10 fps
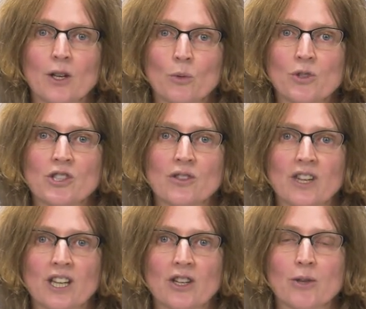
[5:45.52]
What do you
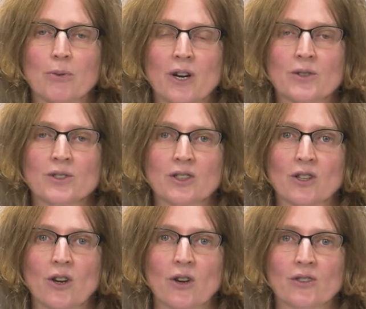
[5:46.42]
think are the pros and
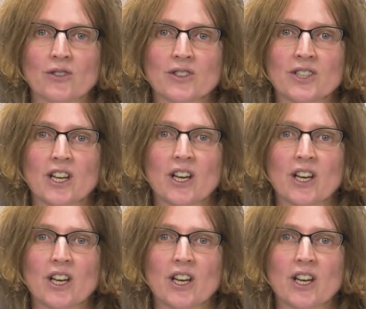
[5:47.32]
cons